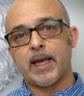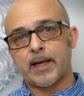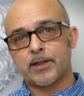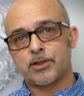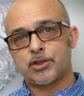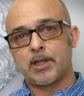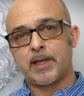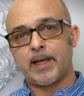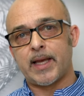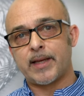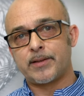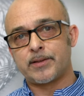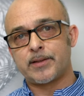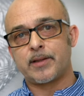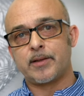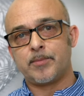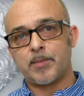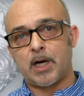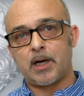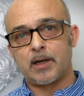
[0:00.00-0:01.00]
actually enter
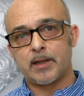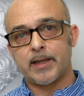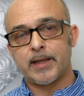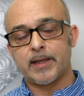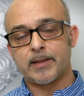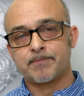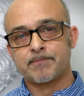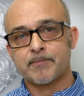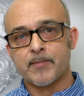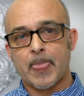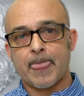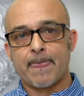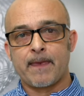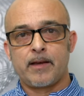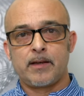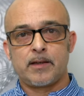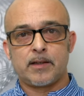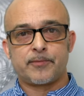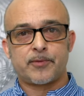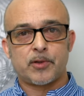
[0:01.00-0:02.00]
the market.
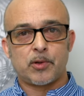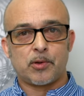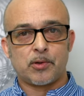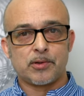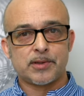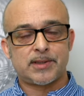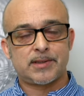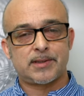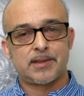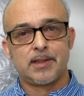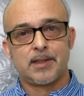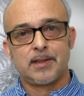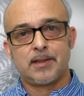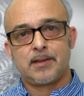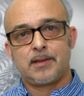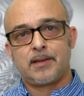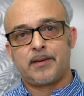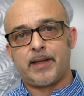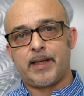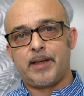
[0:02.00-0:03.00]
Of course,
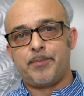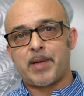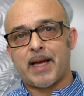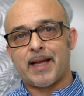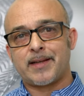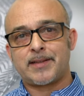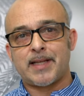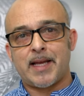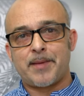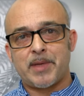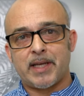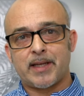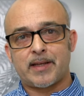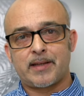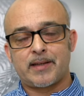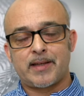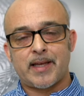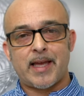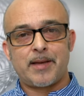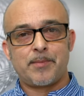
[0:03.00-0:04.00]
the
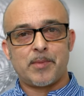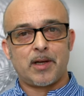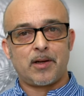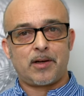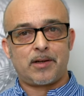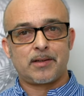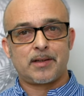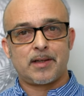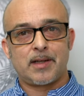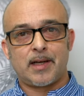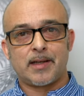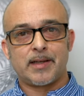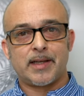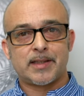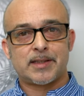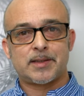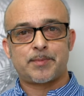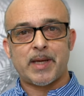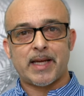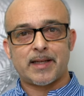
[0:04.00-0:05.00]
pandemic came along
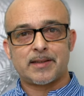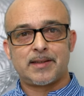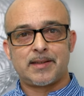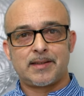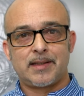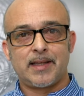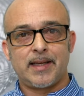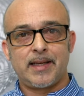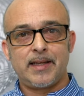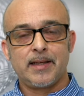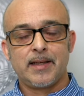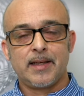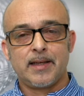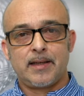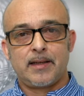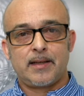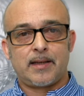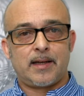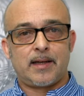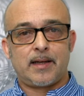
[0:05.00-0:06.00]
unexpectedly,
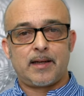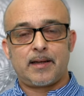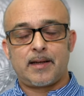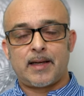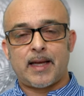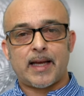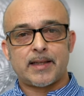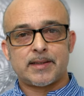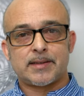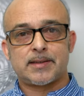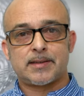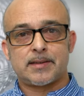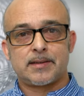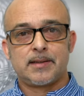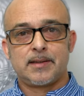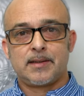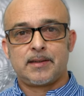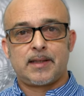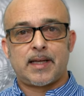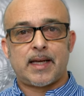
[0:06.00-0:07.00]

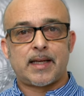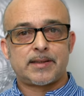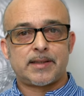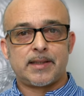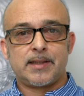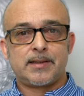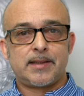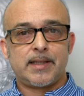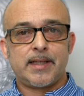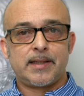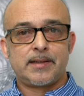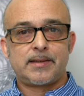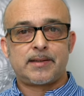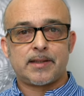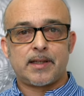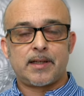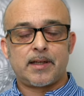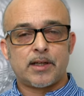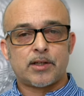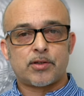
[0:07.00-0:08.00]
as it did
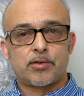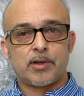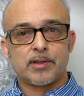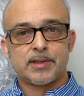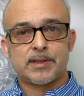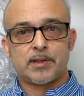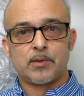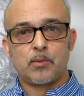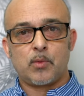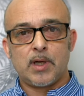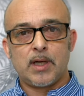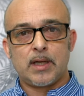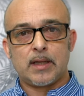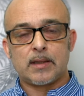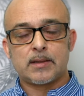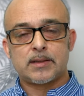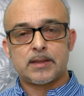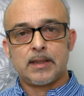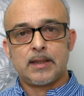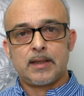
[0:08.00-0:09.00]
across the
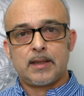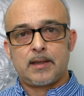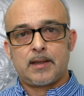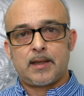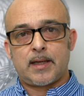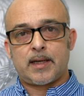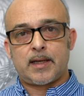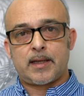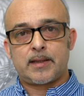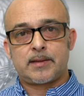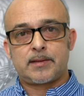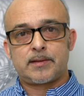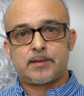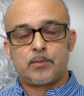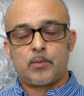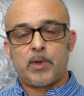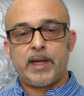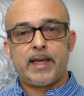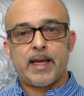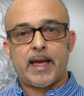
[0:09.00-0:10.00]
world, and
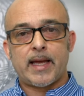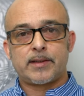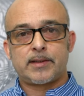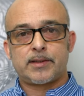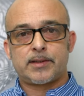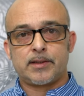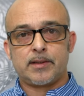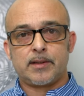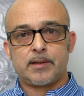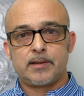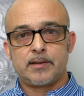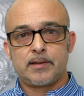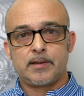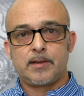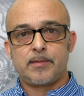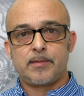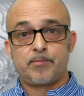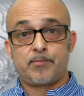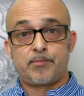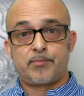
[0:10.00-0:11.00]
we had to
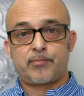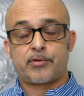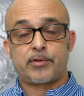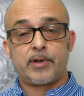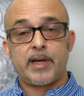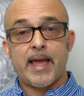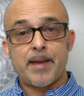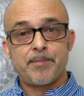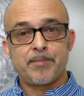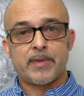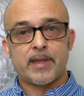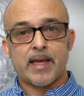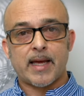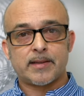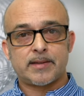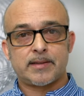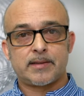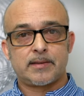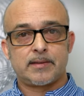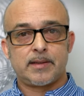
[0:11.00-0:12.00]
preempt
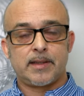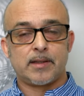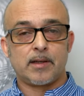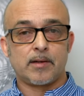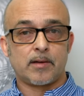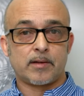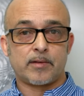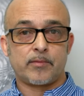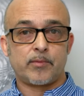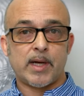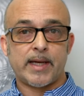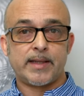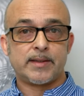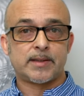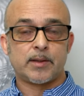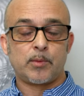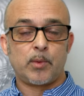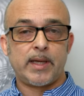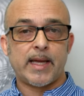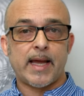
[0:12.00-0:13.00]
that in a lot of ways.
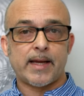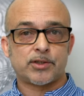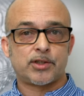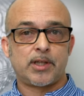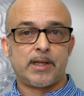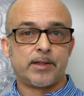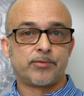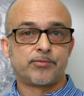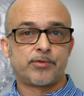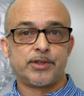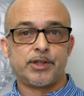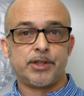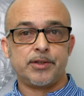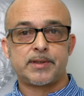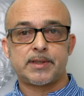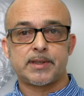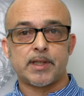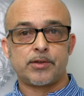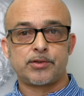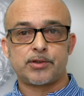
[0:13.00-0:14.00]
So we actually
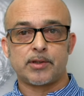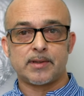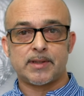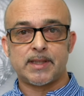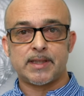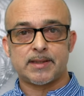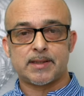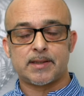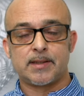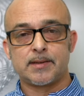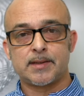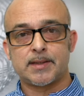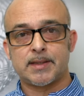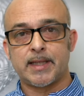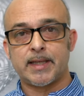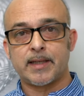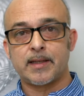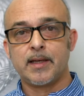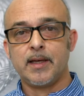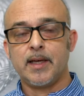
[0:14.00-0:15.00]
introduced social
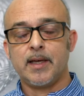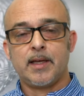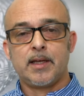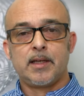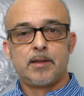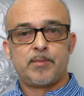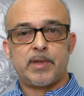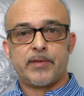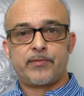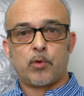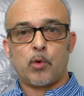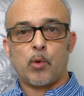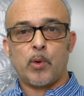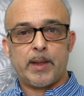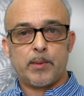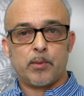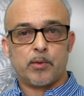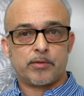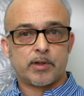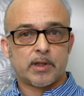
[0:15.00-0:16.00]
distancing before
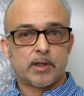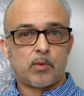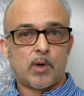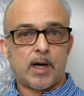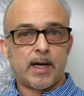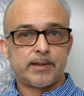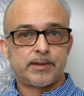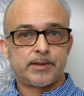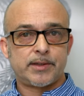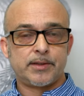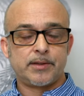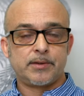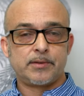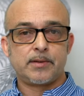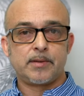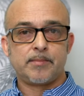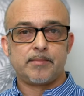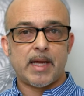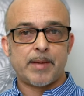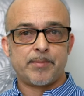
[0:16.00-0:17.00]
we were required
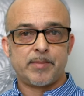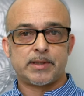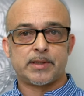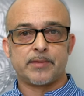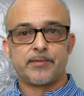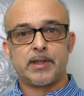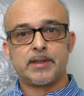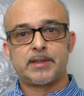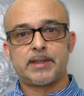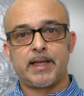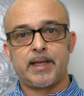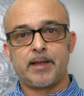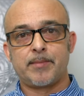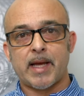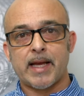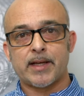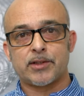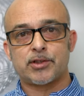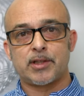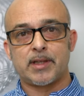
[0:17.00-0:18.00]
to. Members of the team
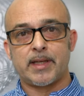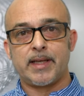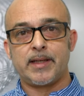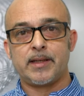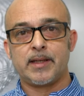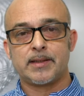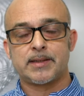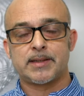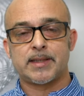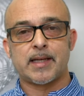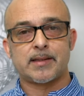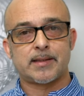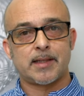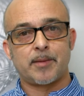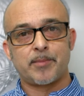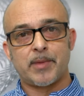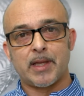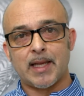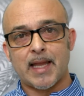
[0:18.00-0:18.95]
actually set up the